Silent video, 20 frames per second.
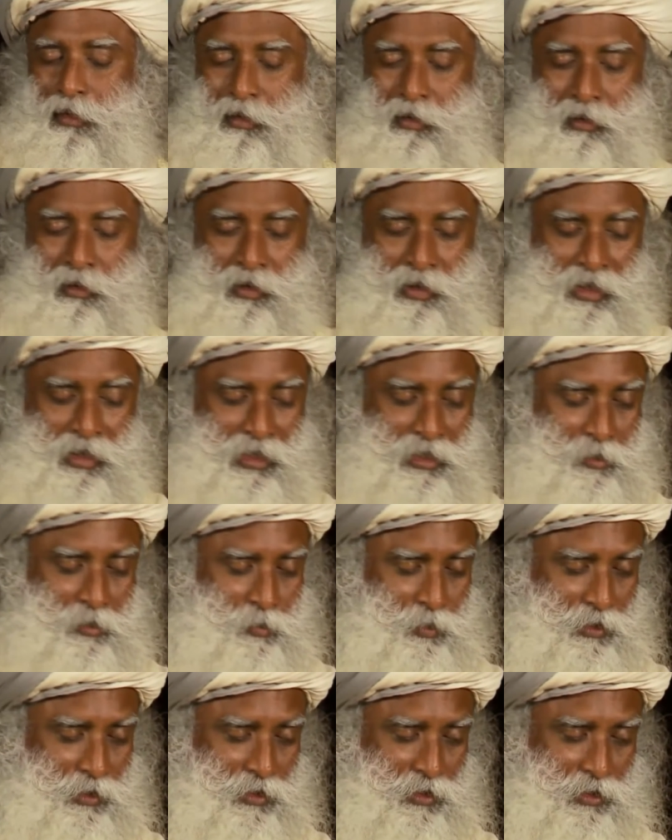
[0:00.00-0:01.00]
all
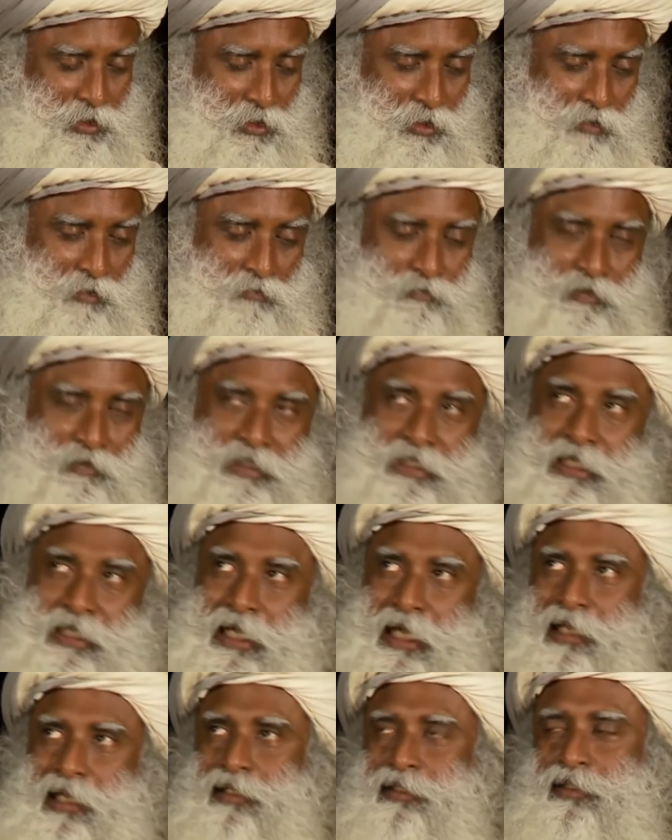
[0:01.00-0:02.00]
aspects of
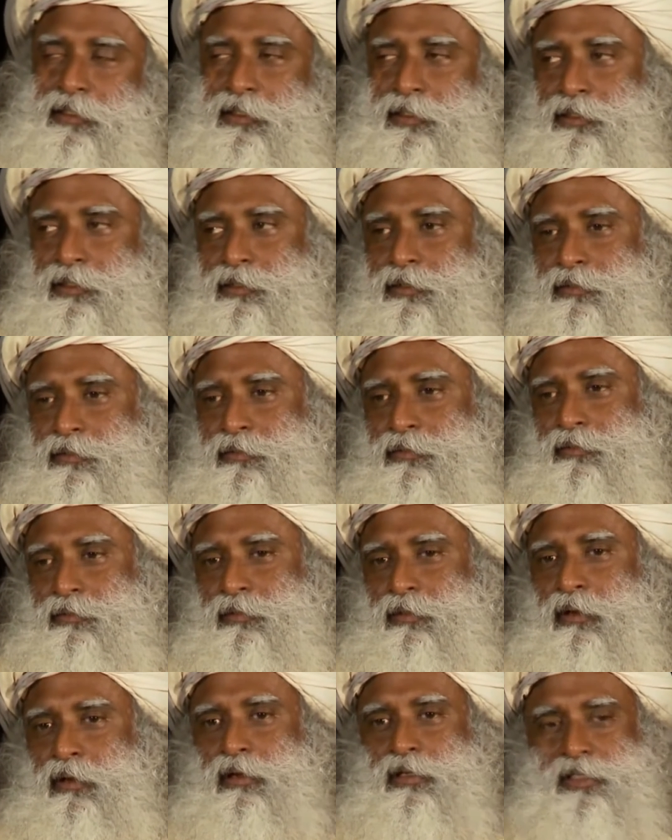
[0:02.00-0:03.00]
physicality
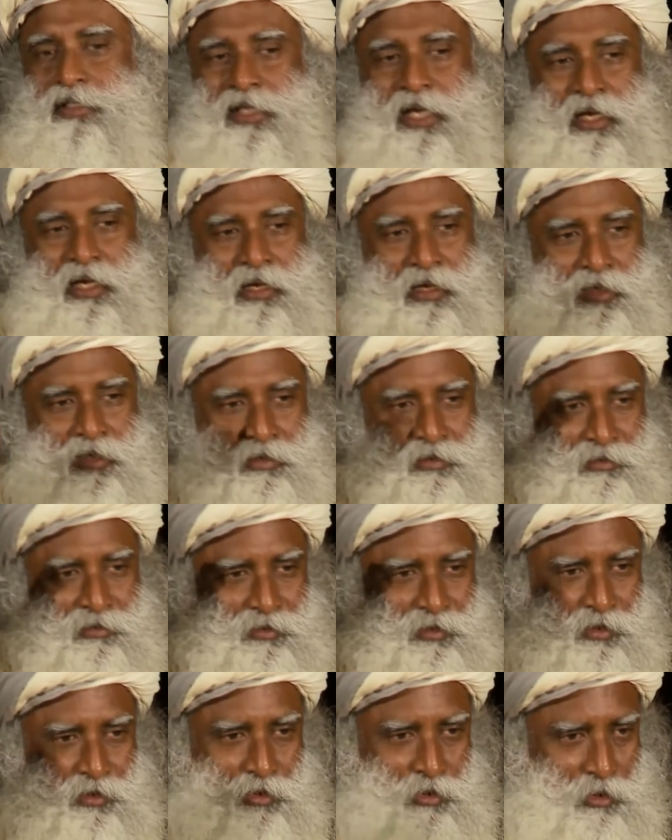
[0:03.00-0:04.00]
are cyclical
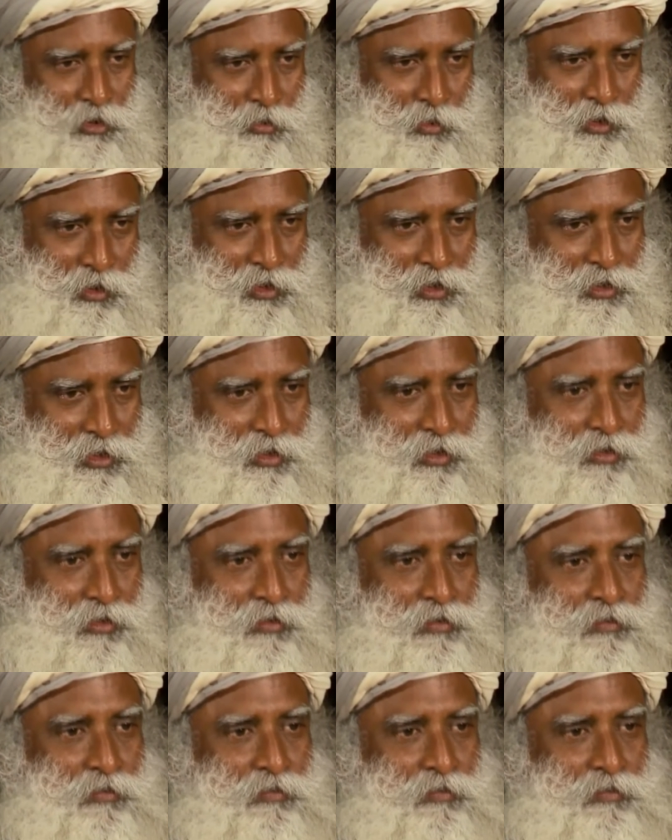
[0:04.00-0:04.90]
in the universe.